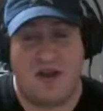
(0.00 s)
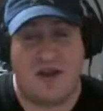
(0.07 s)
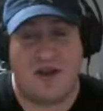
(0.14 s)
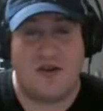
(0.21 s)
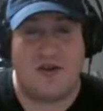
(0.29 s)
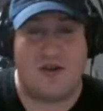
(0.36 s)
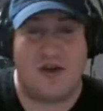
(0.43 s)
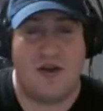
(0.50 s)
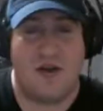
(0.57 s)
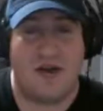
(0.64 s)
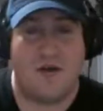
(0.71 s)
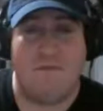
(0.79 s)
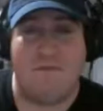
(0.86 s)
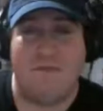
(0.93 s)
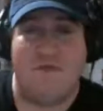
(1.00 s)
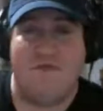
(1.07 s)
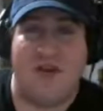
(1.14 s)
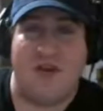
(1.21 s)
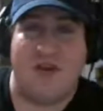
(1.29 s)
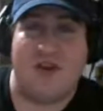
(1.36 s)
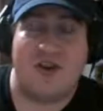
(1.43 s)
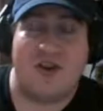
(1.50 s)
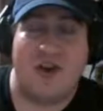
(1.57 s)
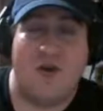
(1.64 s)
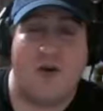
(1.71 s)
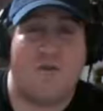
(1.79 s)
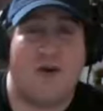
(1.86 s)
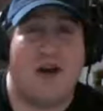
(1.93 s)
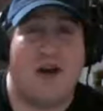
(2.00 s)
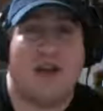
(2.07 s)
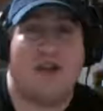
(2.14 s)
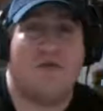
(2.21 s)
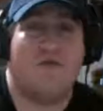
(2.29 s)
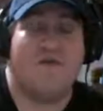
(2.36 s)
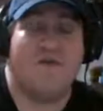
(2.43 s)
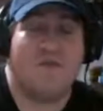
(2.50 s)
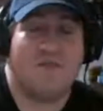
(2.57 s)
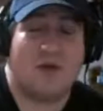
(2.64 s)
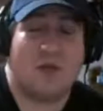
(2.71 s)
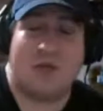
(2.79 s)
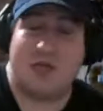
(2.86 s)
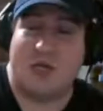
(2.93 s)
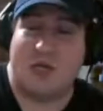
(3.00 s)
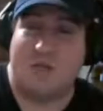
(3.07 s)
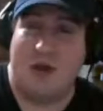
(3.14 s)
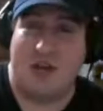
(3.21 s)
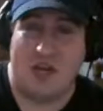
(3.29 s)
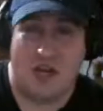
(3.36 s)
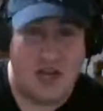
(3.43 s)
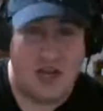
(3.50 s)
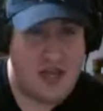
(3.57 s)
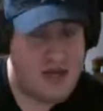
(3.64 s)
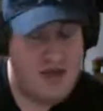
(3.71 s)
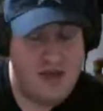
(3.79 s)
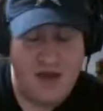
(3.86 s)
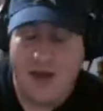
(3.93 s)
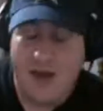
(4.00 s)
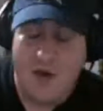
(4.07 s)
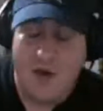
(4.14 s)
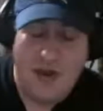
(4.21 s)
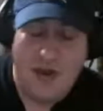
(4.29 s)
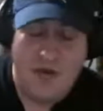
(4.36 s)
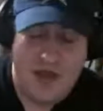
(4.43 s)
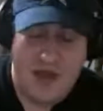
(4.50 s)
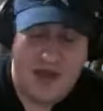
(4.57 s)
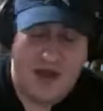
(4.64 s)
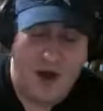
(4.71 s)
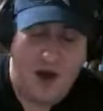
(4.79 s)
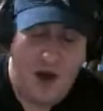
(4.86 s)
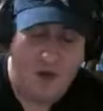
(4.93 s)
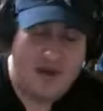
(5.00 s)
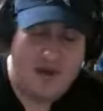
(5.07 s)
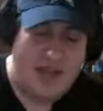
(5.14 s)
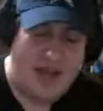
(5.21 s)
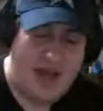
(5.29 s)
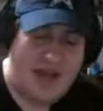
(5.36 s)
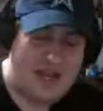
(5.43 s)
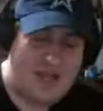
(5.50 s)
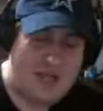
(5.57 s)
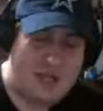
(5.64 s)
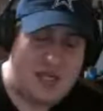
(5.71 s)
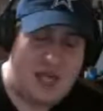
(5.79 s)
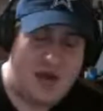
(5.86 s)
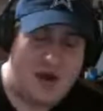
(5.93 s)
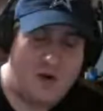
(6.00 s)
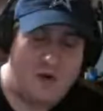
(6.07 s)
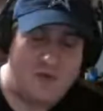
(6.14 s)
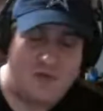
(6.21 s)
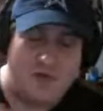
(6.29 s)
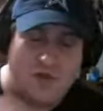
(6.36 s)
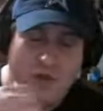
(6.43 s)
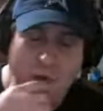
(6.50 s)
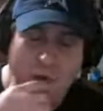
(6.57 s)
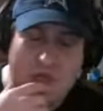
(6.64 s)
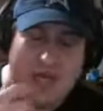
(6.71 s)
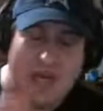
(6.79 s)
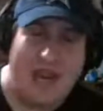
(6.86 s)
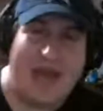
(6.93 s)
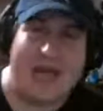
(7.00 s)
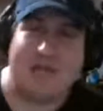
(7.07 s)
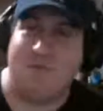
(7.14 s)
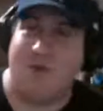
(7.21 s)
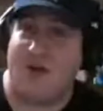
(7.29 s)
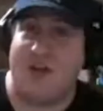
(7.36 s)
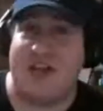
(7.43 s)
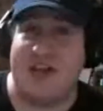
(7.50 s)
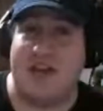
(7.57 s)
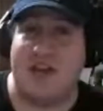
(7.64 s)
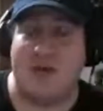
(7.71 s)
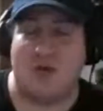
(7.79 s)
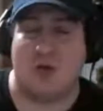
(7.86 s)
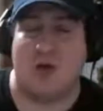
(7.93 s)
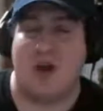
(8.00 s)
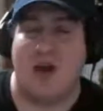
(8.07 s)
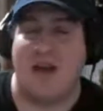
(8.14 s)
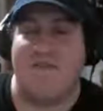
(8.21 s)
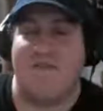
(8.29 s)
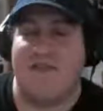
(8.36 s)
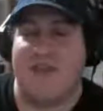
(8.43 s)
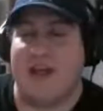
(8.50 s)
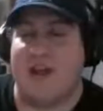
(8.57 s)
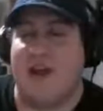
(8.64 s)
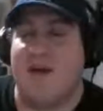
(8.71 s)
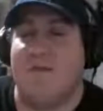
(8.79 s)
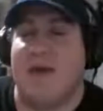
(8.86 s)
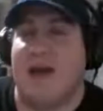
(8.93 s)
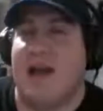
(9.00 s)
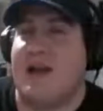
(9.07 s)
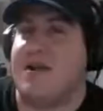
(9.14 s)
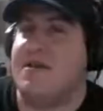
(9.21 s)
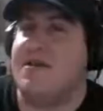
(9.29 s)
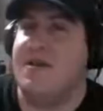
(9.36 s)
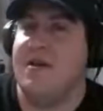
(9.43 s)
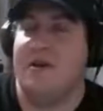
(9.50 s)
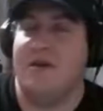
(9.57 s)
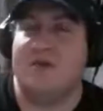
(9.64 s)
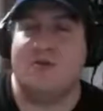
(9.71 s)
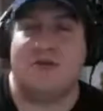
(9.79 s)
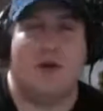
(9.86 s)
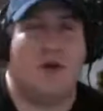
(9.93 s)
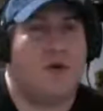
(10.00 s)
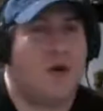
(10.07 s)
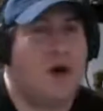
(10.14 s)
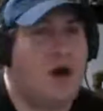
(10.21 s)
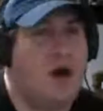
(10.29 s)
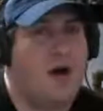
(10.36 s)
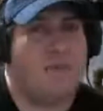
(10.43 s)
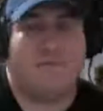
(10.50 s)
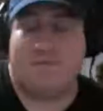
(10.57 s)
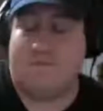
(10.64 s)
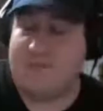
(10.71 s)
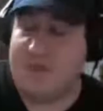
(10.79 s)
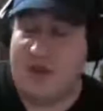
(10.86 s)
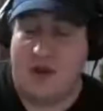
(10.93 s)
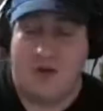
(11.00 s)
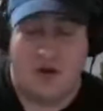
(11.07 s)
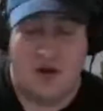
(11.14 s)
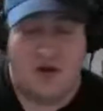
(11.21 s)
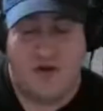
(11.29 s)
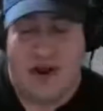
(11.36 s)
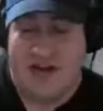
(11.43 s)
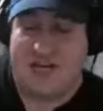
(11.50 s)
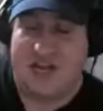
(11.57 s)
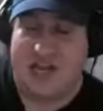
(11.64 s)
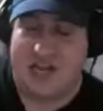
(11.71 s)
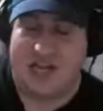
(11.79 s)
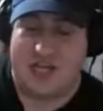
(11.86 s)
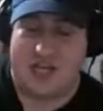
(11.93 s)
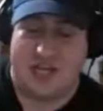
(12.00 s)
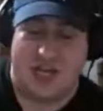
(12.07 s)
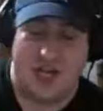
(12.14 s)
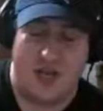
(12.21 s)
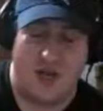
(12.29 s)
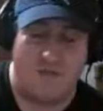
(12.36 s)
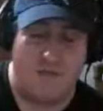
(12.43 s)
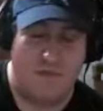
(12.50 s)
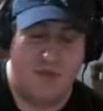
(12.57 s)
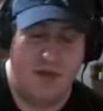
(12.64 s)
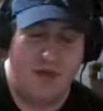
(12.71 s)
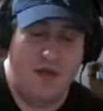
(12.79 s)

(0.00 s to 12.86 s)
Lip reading: good showing by you from this, especially when you hit comedy. I could just tell towards that last part you hit your stride for that comeback. So, you know, congratulations, Jim.